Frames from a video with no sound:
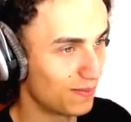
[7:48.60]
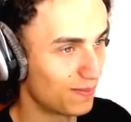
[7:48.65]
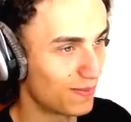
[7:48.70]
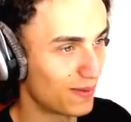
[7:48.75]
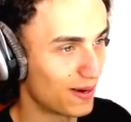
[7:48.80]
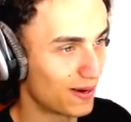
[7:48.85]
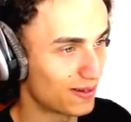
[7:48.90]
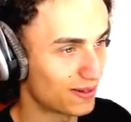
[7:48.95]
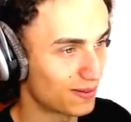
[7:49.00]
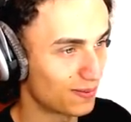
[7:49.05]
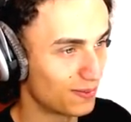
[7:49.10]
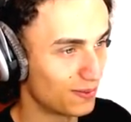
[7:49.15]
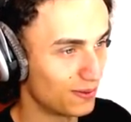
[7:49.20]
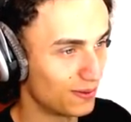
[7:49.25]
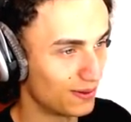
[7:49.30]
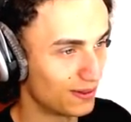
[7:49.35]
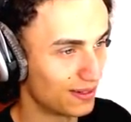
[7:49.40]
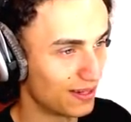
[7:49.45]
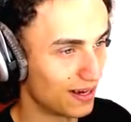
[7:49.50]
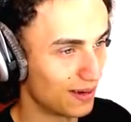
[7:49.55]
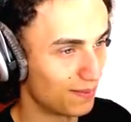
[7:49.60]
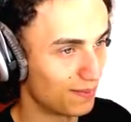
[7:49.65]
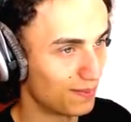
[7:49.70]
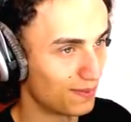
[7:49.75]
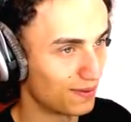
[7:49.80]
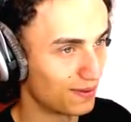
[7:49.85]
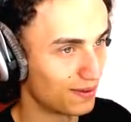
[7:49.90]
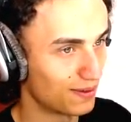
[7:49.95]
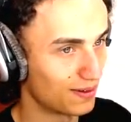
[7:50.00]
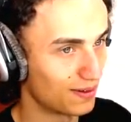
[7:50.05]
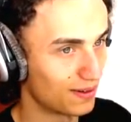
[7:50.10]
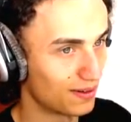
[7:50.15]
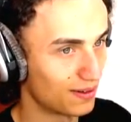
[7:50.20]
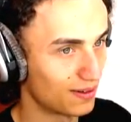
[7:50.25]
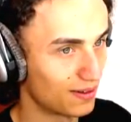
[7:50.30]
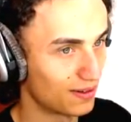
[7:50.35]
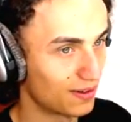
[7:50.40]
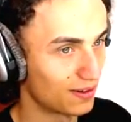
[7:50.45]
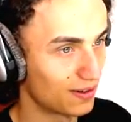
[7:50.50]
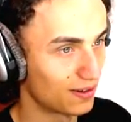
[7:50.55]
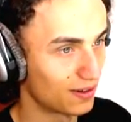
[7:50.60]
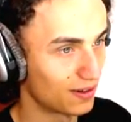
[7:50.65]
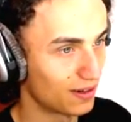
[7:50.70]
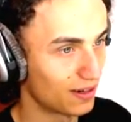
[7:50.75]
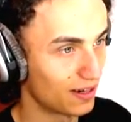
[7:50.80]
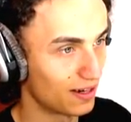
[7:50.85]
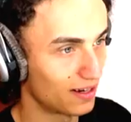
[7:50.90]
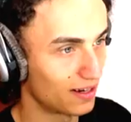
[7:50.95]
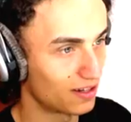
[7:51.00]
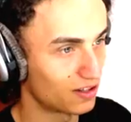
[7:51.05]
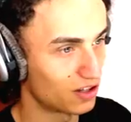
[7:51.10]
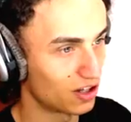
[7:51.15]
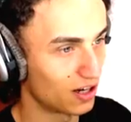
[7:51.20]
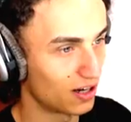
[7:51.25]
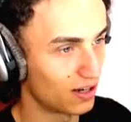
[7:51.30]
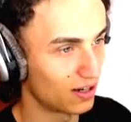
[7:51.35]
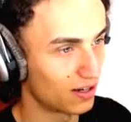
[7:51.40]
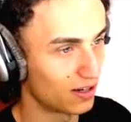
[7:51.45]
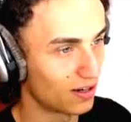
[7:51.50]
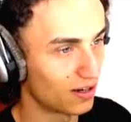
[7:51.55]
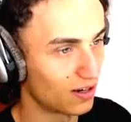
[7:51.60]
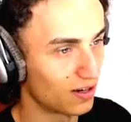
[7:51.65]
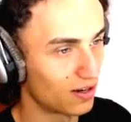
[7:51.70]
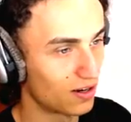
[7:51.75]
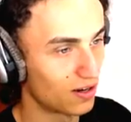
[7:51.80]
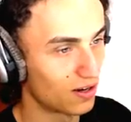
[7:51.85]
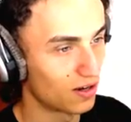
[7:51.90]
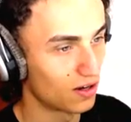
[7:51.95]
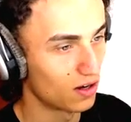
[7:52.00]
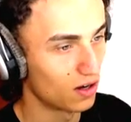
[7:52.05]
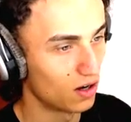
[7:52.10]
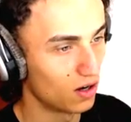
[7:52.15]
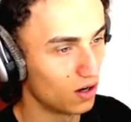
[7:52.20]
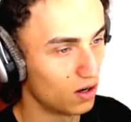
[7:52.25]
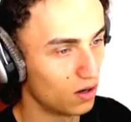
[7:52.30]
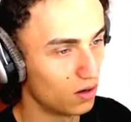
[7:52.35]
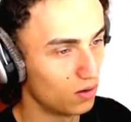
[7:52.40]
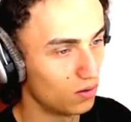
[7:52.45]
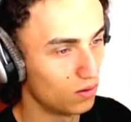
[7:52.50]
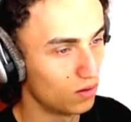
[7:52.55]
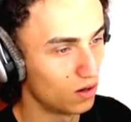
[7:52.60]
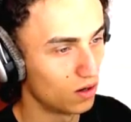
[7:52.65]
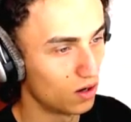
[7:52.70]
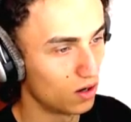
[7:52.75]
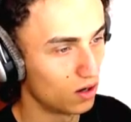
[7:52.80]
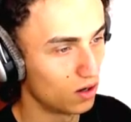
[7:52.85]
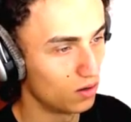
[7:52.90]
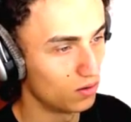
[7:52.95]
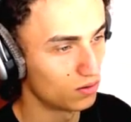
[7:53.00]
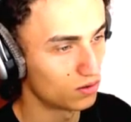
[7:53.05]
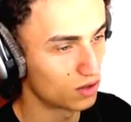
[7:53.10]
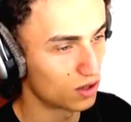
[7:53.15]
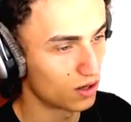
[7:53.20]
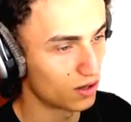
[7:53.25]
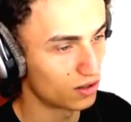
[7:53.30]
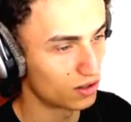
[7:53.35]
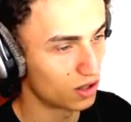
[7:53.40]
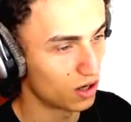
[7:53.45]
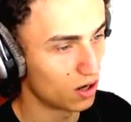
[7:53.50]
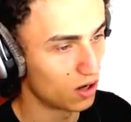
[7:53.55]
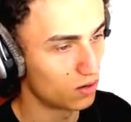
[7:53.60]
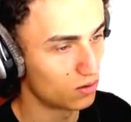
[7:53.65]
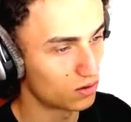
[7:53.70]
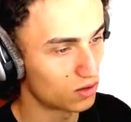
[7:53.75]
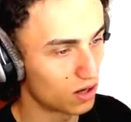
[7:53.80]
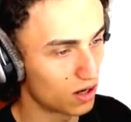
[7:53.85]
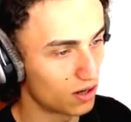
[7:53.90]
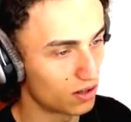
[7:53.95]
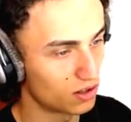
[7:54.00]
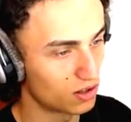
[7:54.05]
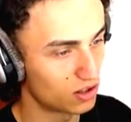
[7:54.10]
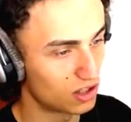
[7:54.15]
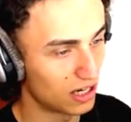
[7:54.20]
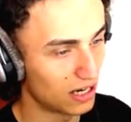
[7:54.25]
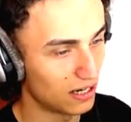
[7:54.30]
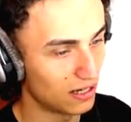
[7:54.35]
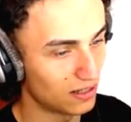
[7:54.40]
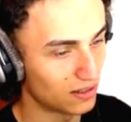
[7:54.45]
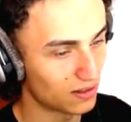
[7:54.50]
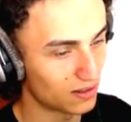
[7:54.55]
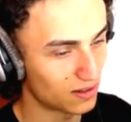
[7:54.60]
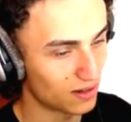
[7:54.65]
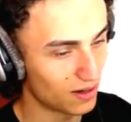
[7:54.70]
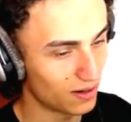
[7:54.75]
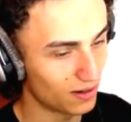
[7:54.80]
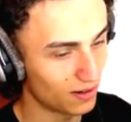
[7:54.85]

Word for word: impossible at that point. Yeah, hey there, but maybe with a with a sneaky little oh, bike, you just oh, eat it. Sarge, oh, sorry, Jelly, sorry,